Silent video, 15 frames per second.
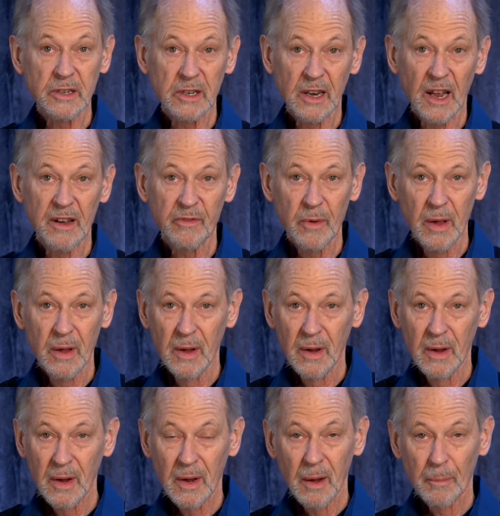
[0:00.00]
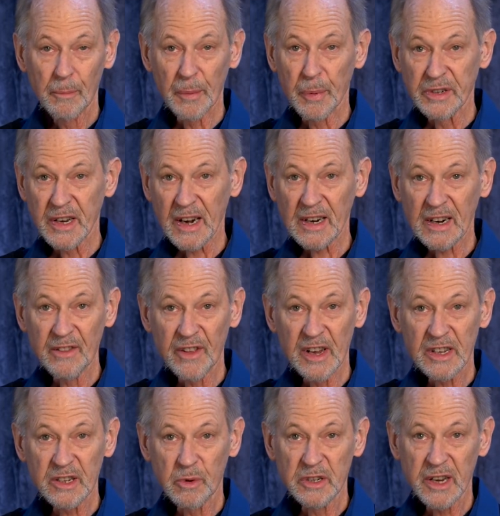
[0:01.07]
important matters in life, but
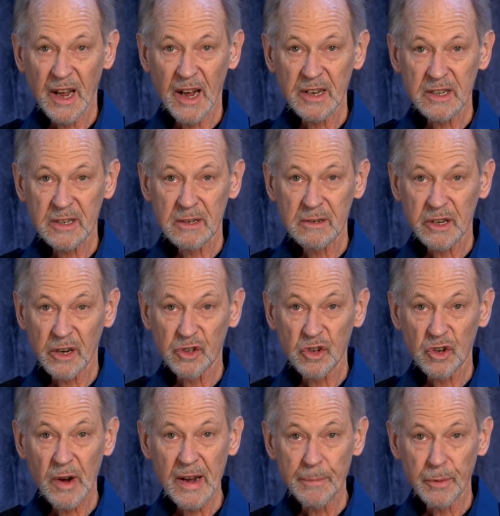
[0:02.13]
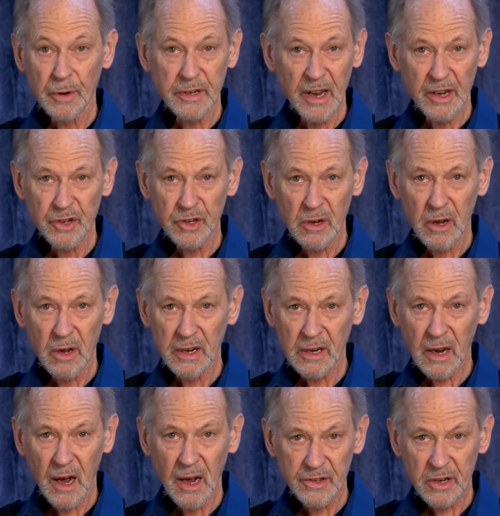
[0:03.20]
particularly this, which has such great
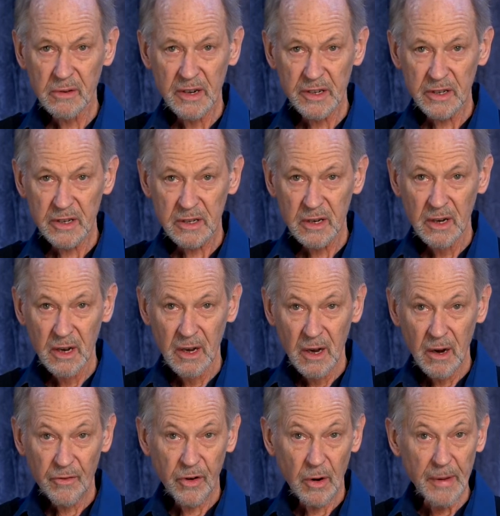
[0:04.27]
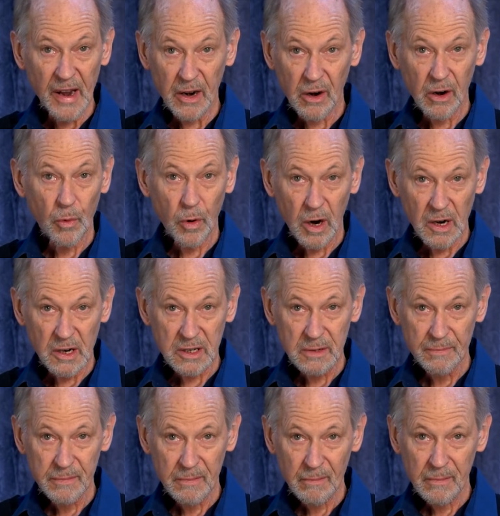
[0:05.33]
potential and consequences for better
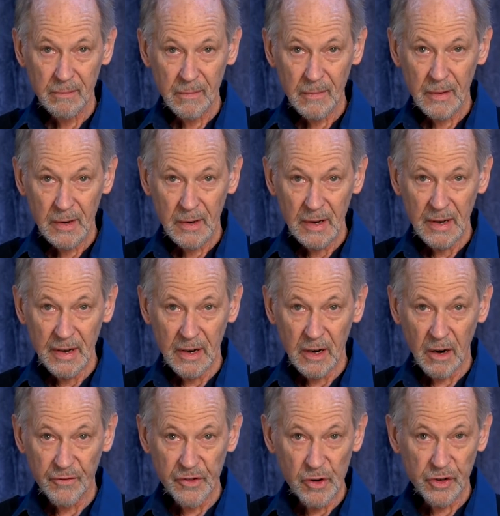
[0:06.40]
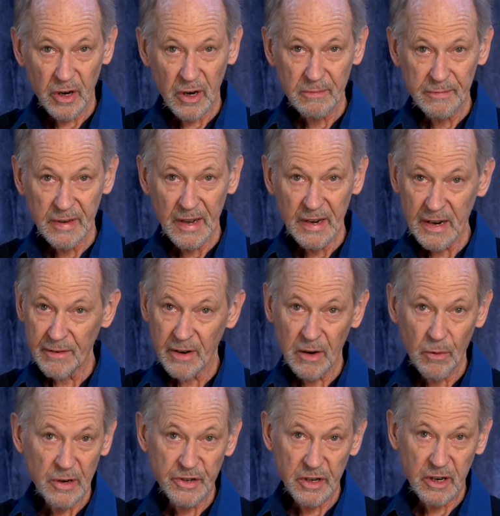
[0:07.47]
or worse in our future
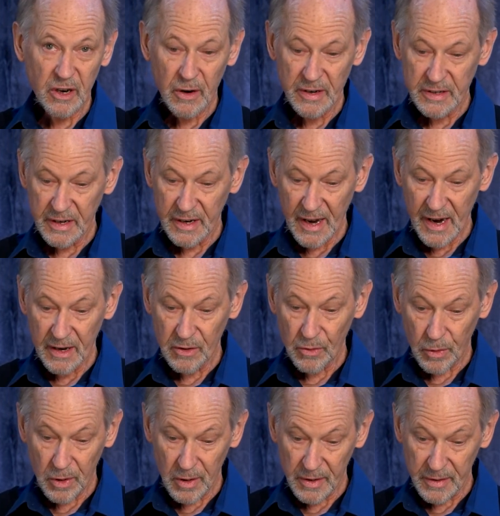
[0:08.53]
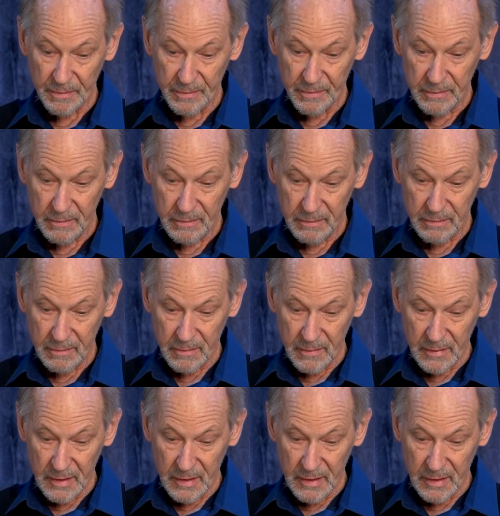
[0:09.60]
and even in what's occurring today in the world.